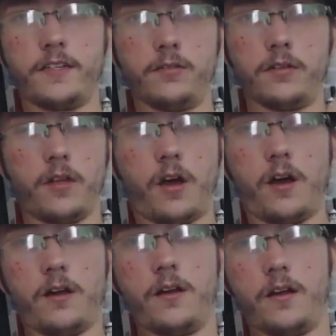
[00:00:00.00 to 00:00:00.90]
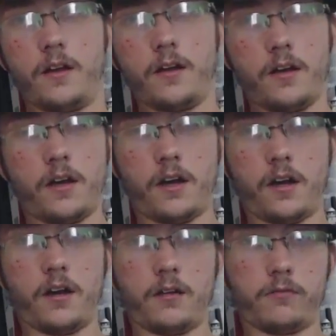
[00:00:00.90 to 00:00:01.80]
They knew the law
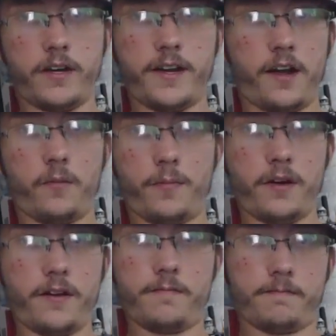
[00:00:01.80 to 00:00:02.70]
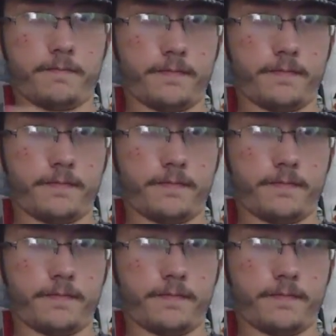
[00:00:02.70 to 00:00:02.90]
uh, written out. But